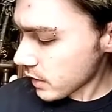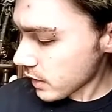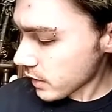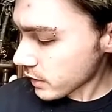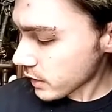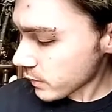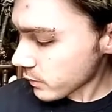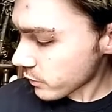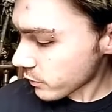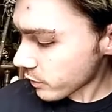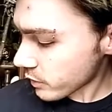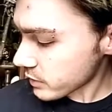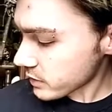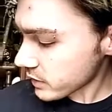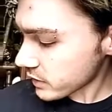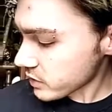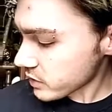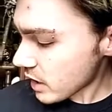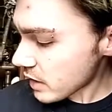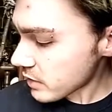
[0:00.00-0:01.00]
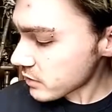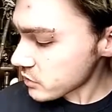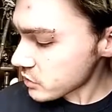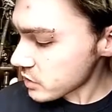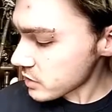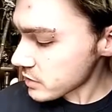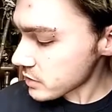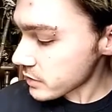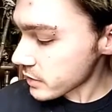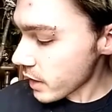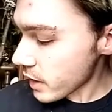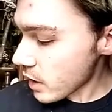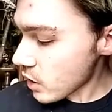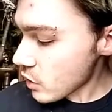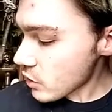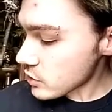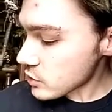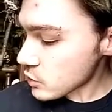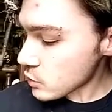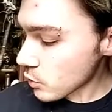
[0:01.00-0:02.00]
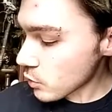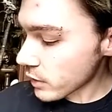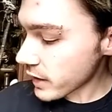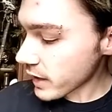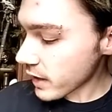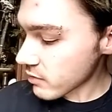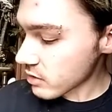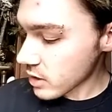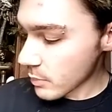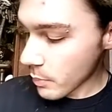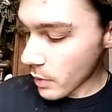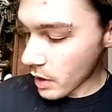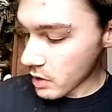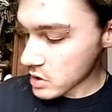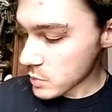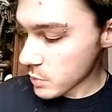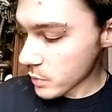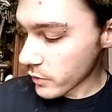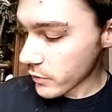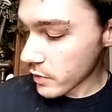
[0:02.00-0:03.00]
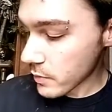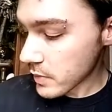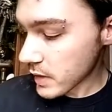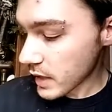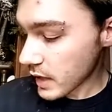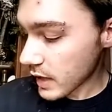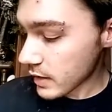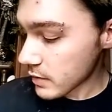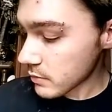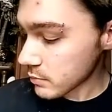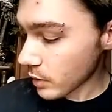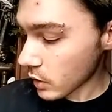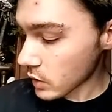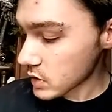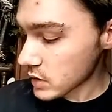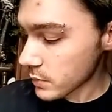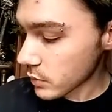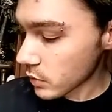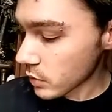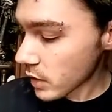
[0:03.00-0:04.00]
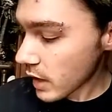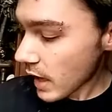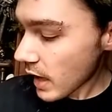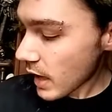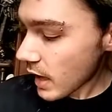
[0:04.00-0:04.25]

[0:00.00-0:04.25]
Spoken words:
confronting challenges, sorting out the possible from the impossible,